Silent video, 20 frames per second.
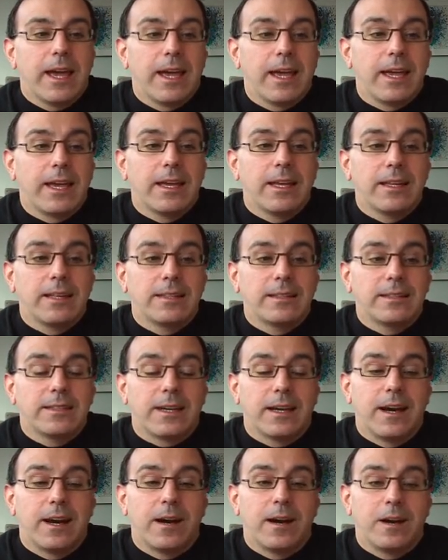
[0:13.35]
And
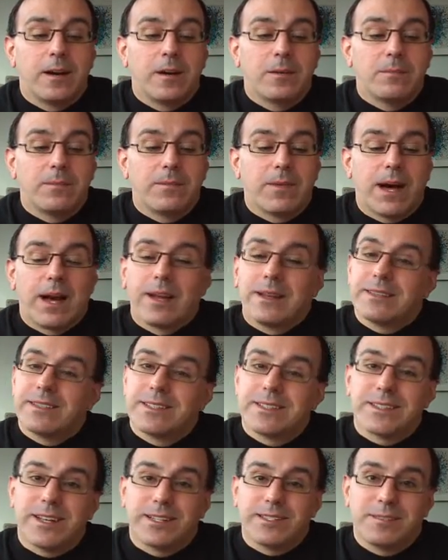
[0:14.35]
um, I
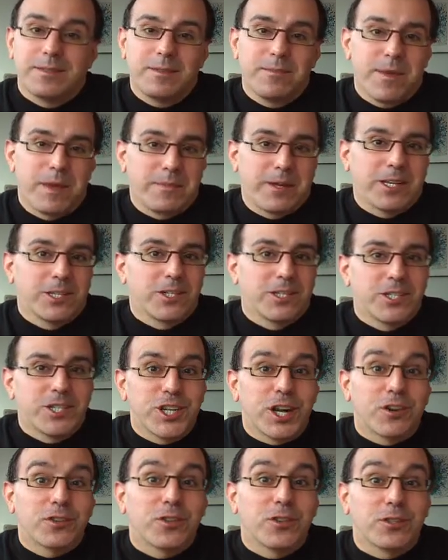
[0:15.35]
decided maybe I should
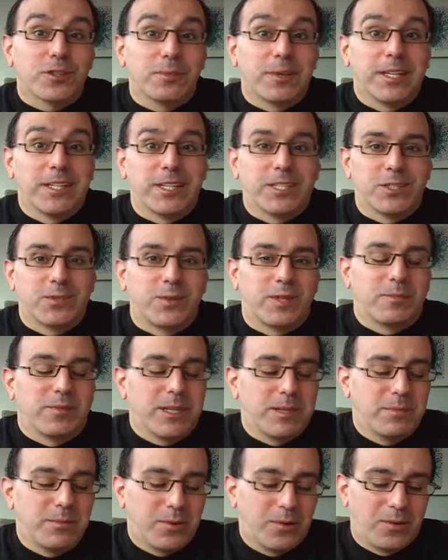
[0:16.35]
share those opinions with
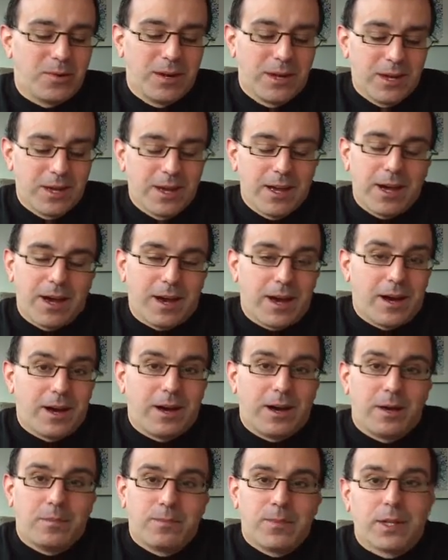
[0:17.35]
people.
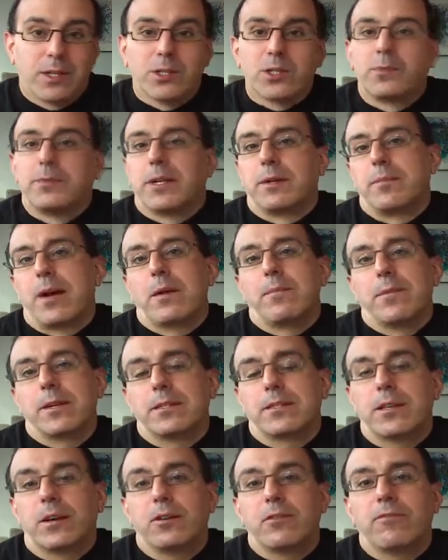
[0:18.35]
Uh, a little bit about
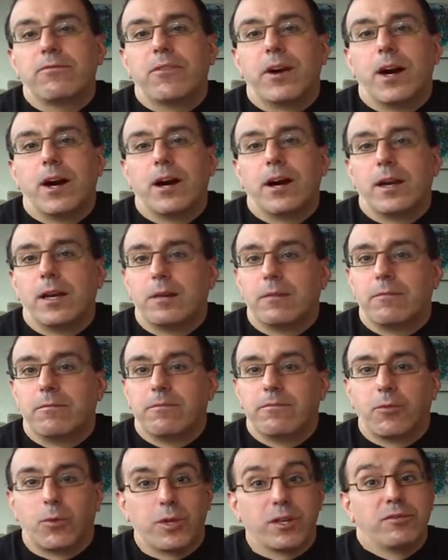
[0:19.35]
myself. I'm
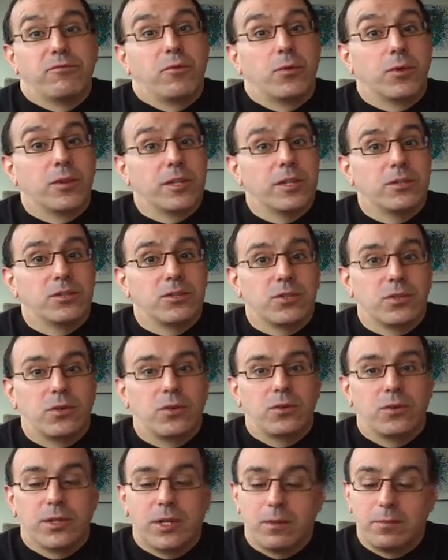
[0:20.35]
44 years
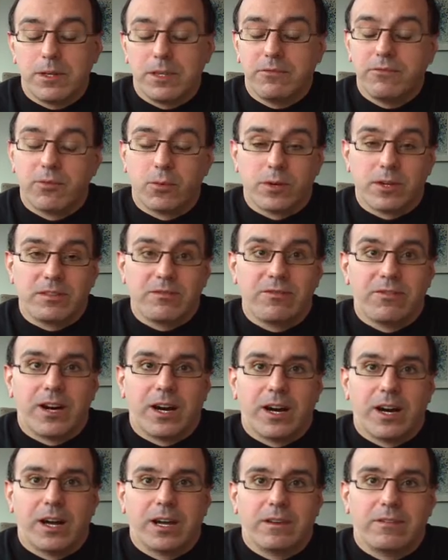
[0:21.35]
old. I'll be
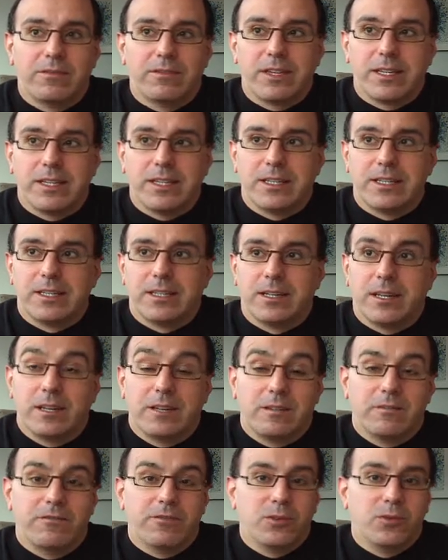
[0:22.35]
45 in
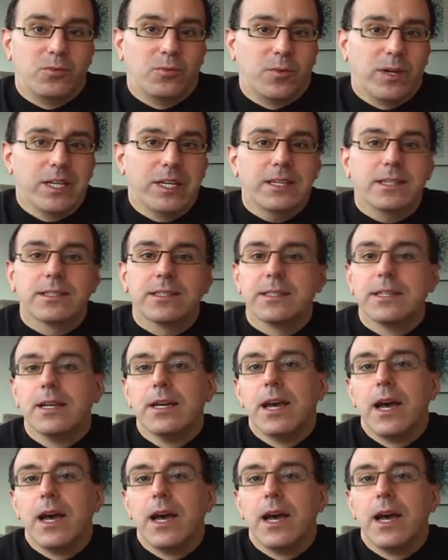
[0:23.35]
a few weeks.